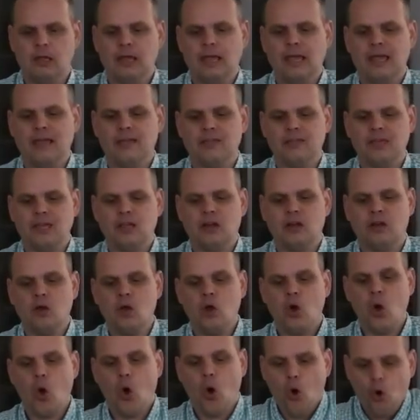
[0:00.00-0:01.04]
And then
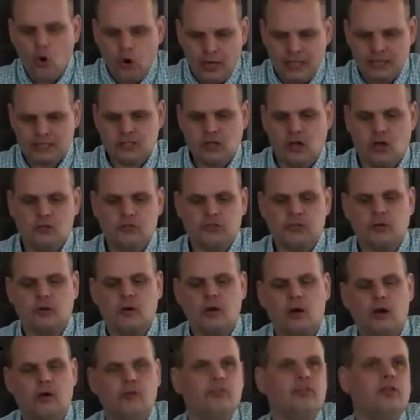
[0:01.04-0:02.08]
it's also
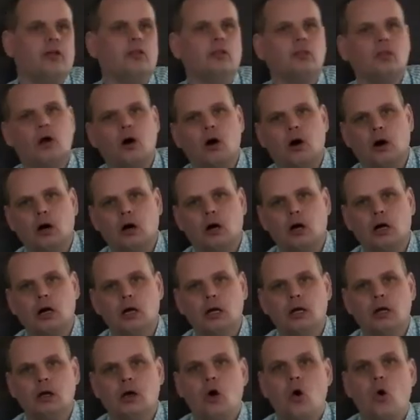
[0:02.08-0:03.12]
called the law
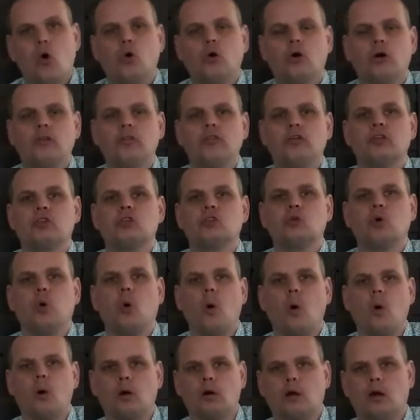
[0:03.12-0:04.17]
or the
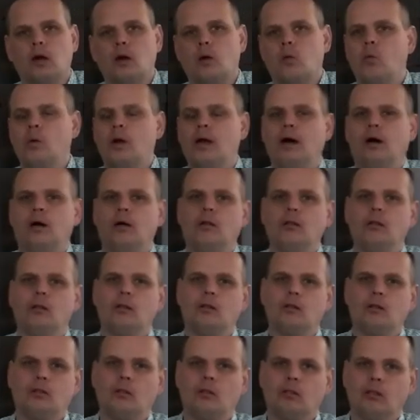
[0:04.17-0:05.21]
Torah. Well,
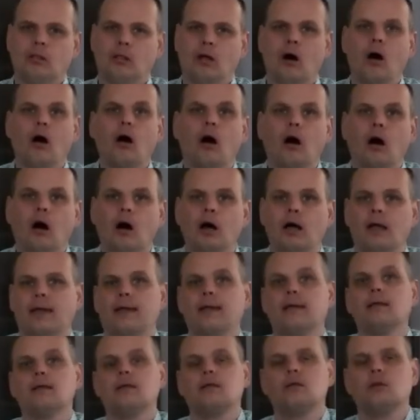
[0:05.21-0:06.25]
law
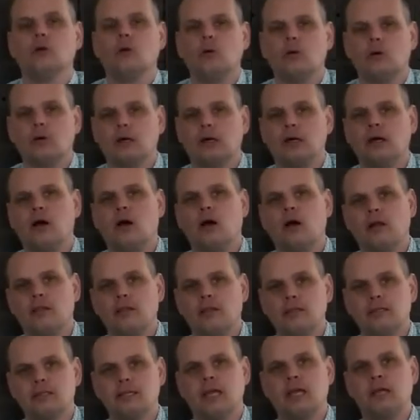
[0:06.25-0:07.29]
and Torah are
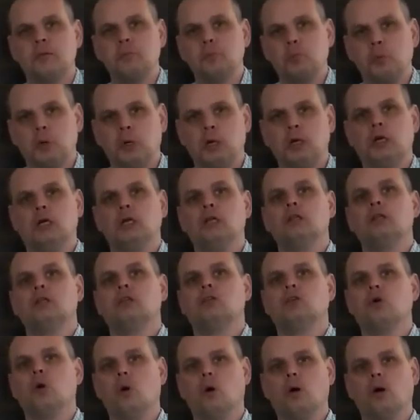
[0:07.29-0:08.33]
the same word.
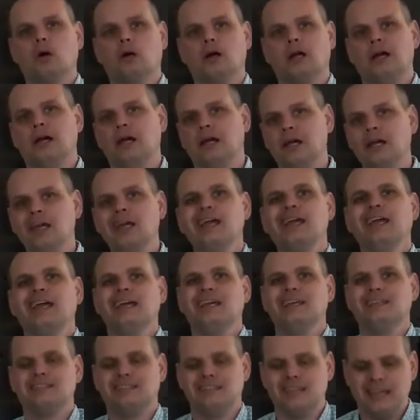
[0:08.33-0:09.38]
Torah
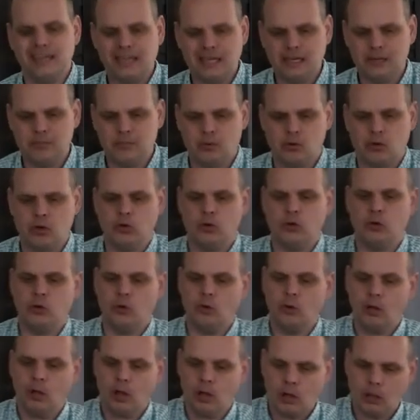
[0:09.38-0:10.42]
is Hebrew,
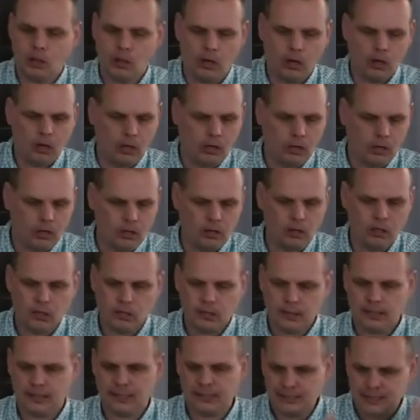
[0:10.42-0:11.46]
law
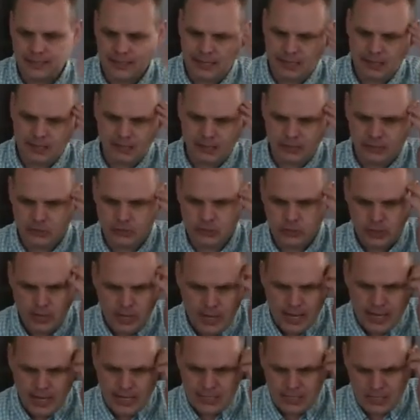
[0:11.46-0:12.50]
is English.
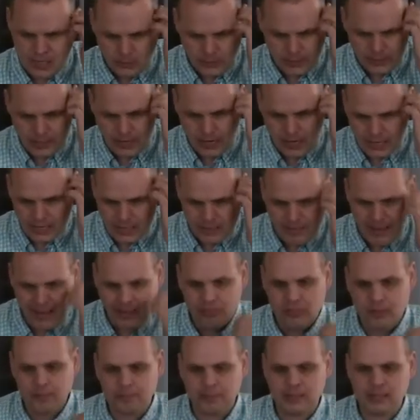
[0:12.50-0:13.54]
And so we talk about
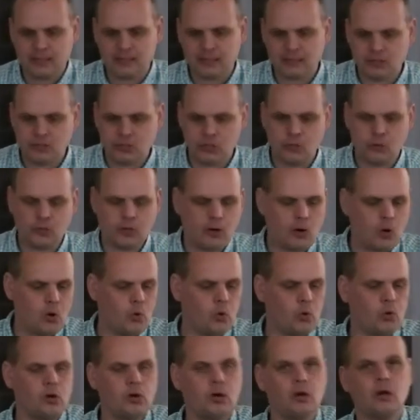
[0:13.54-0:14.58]
the Pentateuch
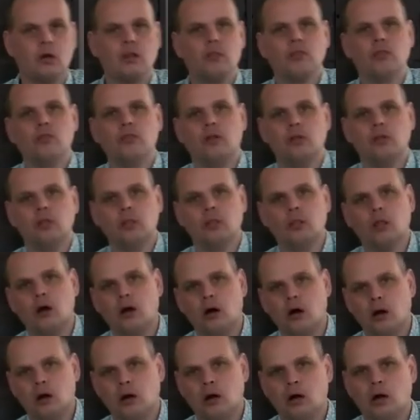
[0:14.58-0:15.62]
or the
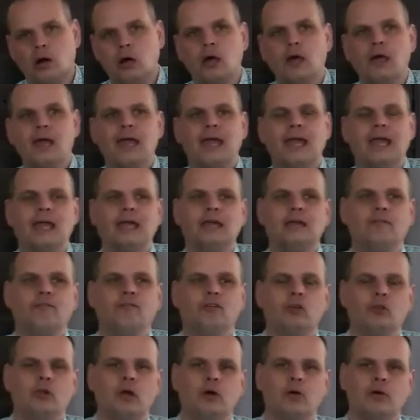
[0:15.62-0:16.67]
law. And if
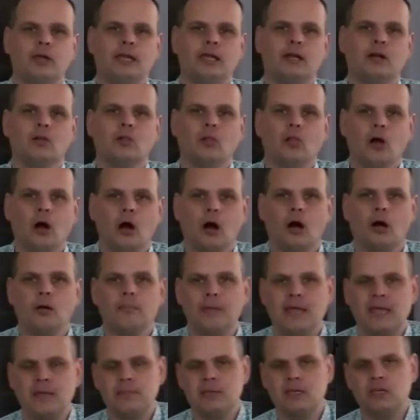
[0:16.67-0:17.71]
you don't hear law,
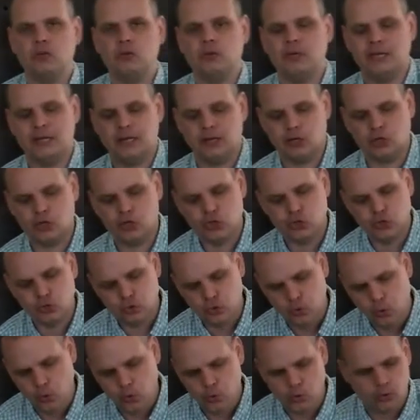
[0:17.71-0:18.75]
maybe you hear
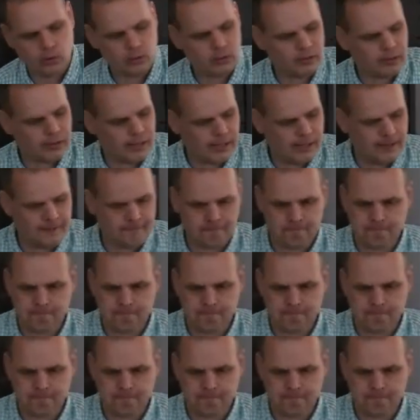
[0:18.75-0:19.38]
Torah.